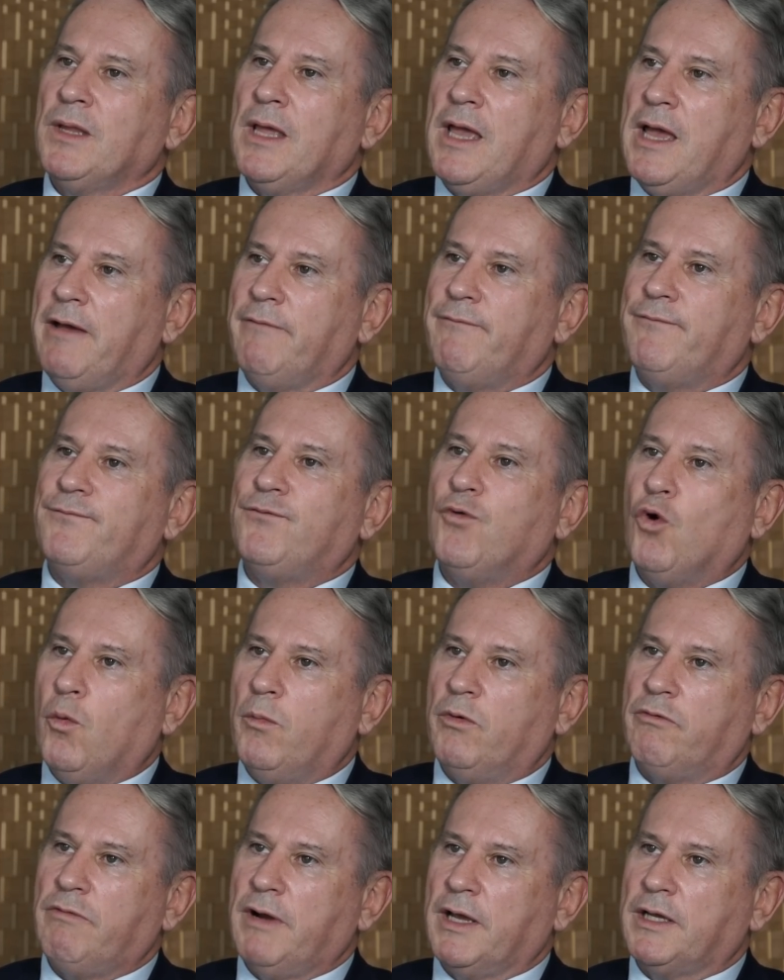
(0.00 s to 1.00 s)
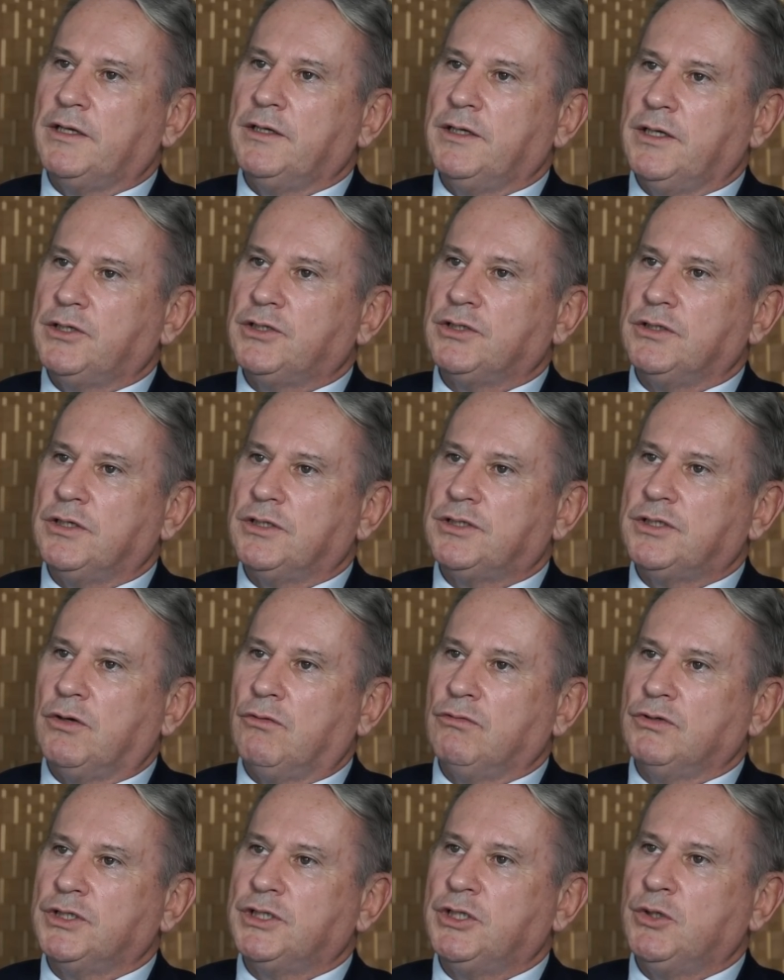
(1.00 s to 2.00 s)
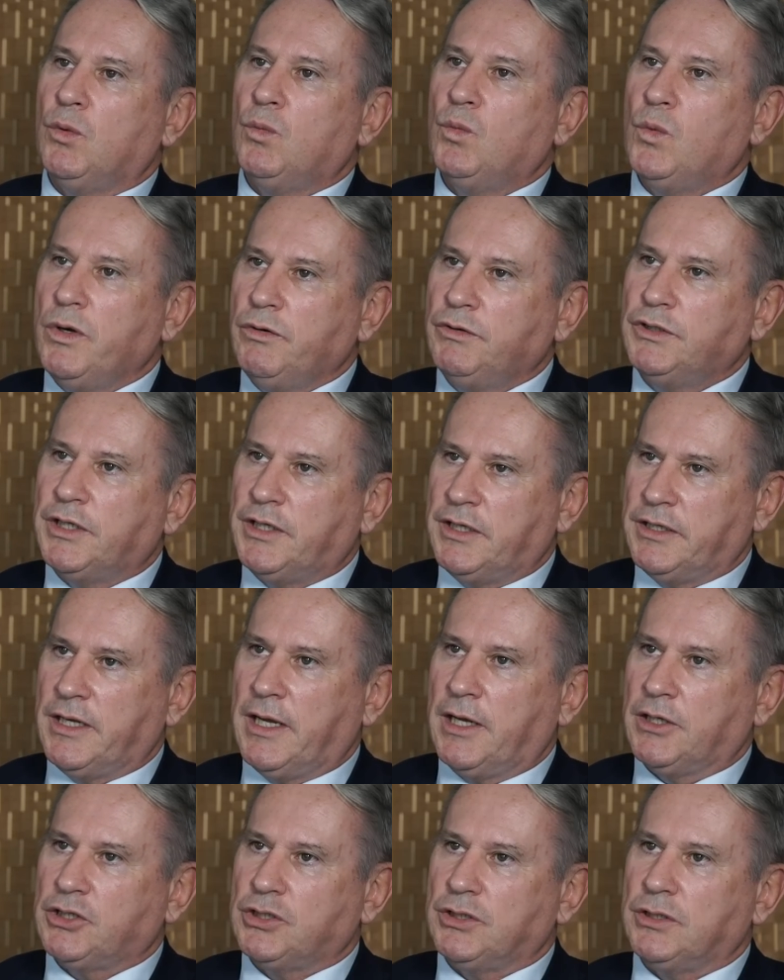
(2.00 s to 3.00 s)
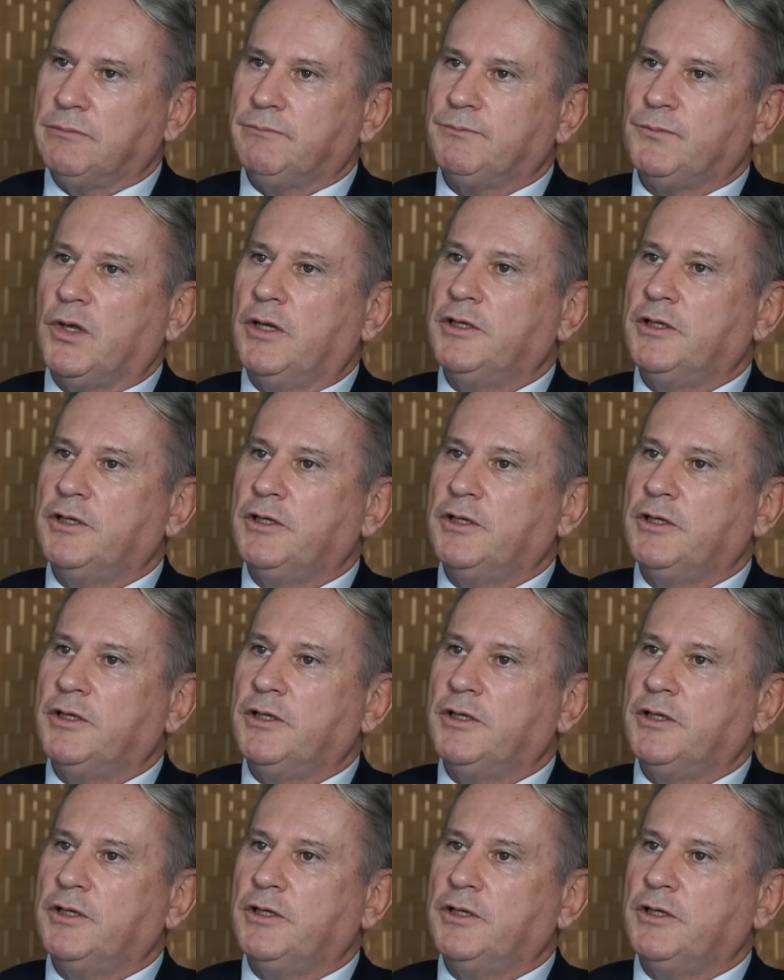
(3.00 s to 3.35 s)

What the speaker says: have formal recognition to soldiers who are wounded in action